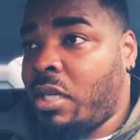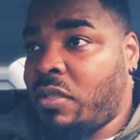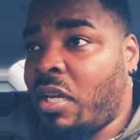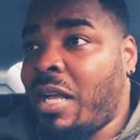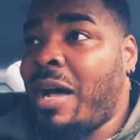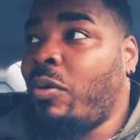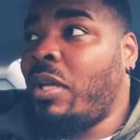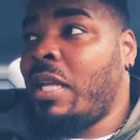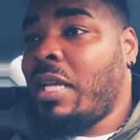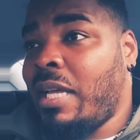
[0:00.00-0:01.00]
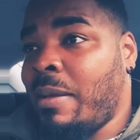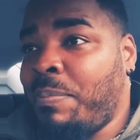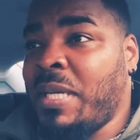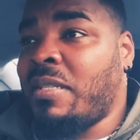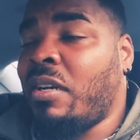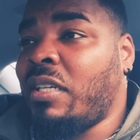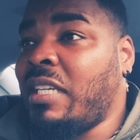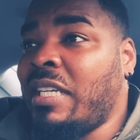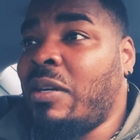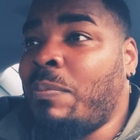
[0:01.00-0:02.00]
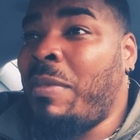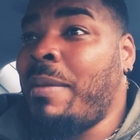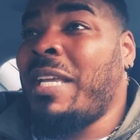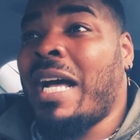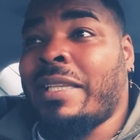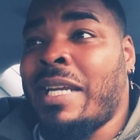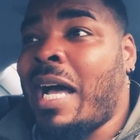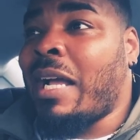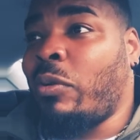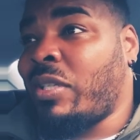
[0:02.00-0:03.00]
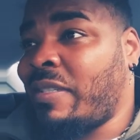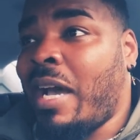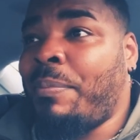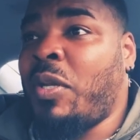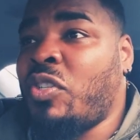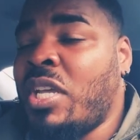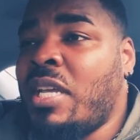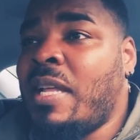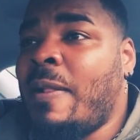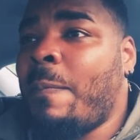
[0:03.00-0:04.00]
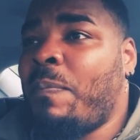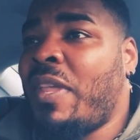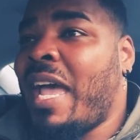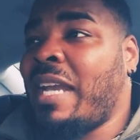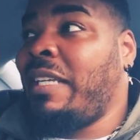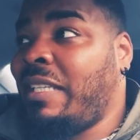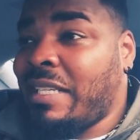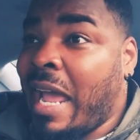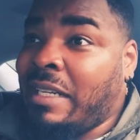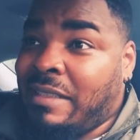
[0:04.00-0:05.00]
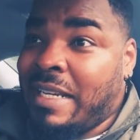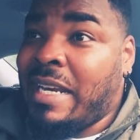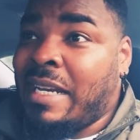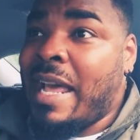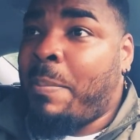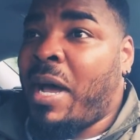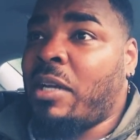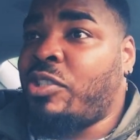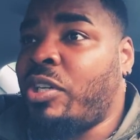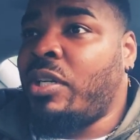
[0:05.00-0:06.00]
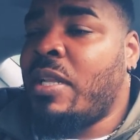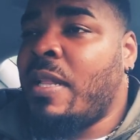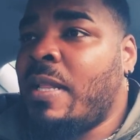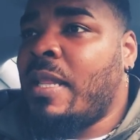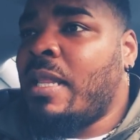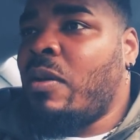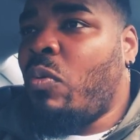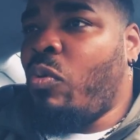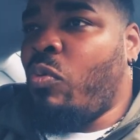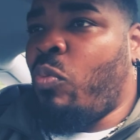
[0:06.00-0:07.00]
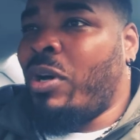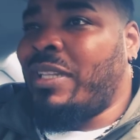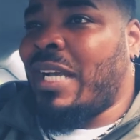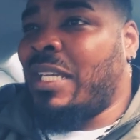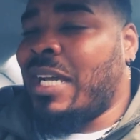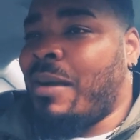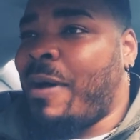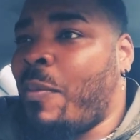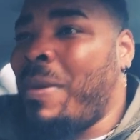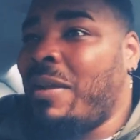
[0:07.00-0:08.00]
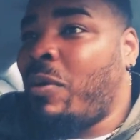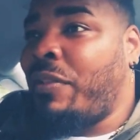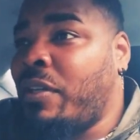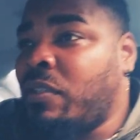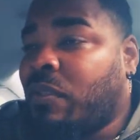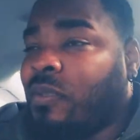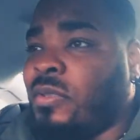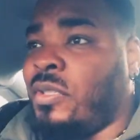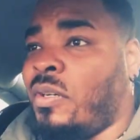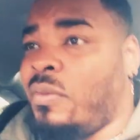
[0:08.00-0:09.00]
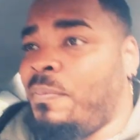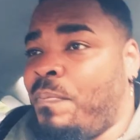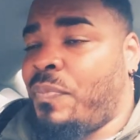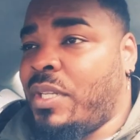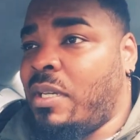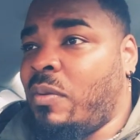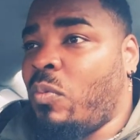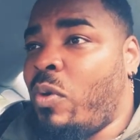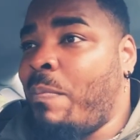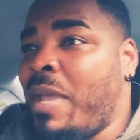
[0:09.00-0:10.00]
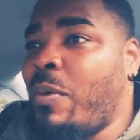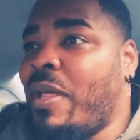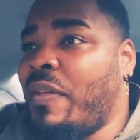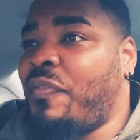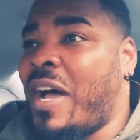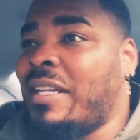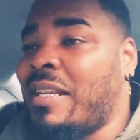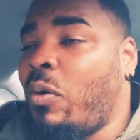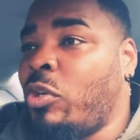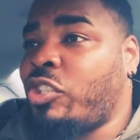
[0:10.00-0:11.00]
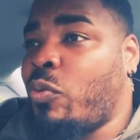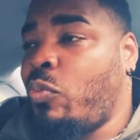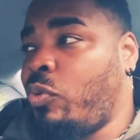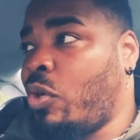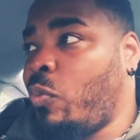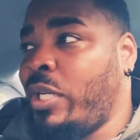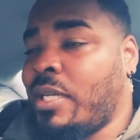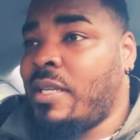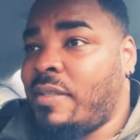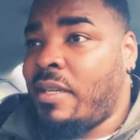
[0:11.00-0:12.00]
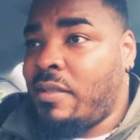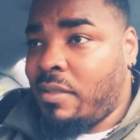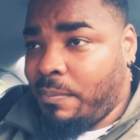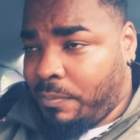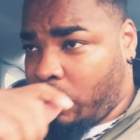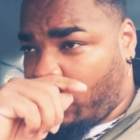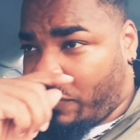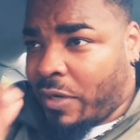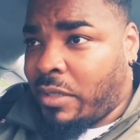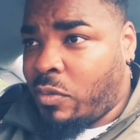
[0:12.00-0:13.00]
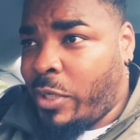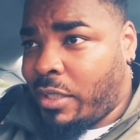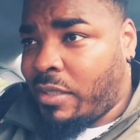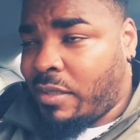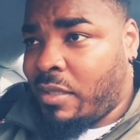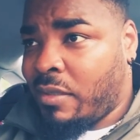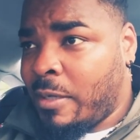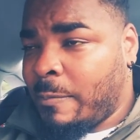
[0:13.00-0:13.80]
Tug out and beat Tug. Maybe got the knockout, the stoppage, had he stayed in that posture. One thing I like about Mayweather, you know, when Mayweather finds out what your weakness is, what a fighter's weakness is,